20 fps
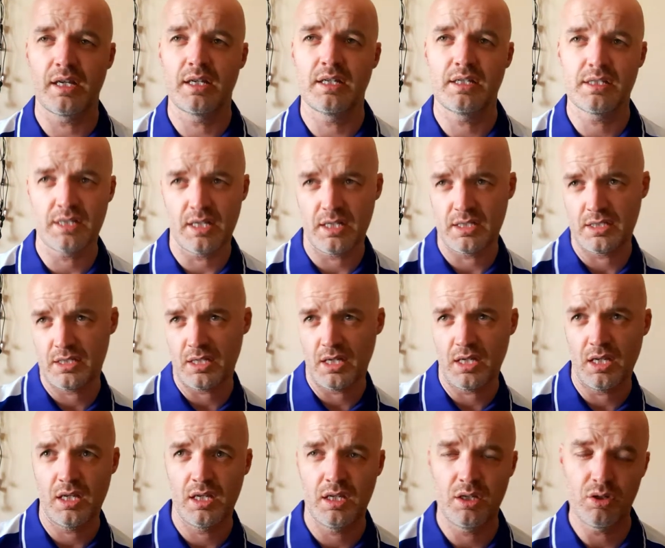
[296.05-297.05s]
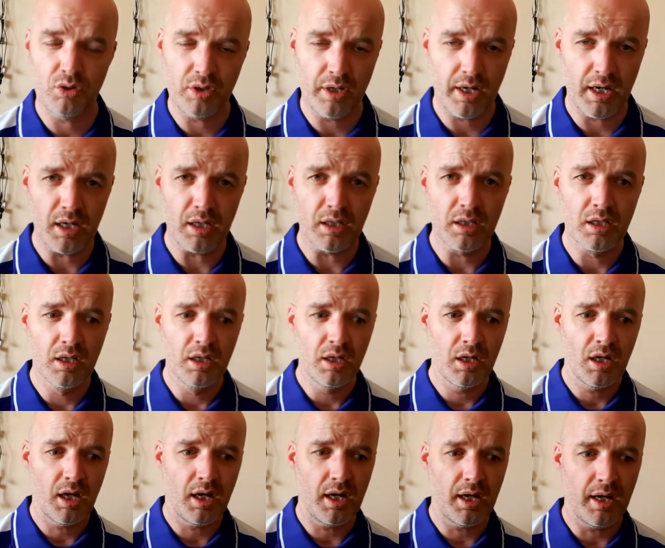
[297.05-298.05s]
He sends a young girl
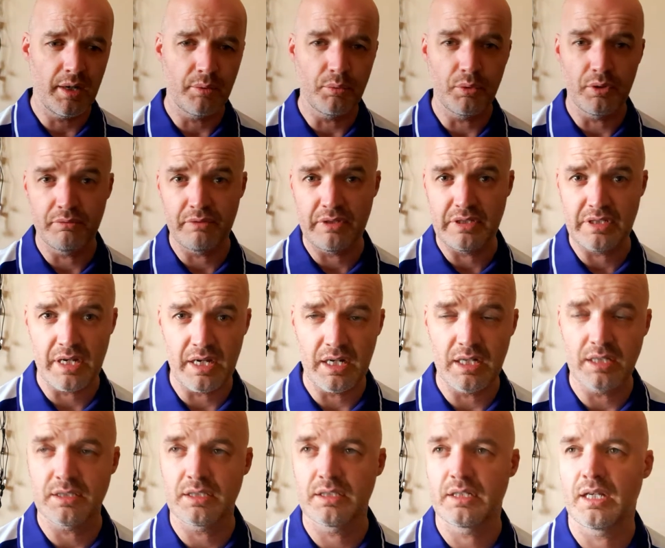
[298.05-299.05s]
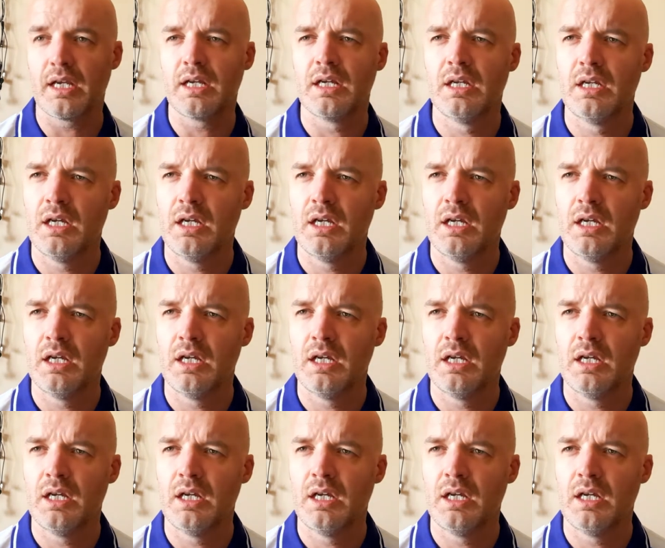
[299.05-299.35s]
one of his girls and that,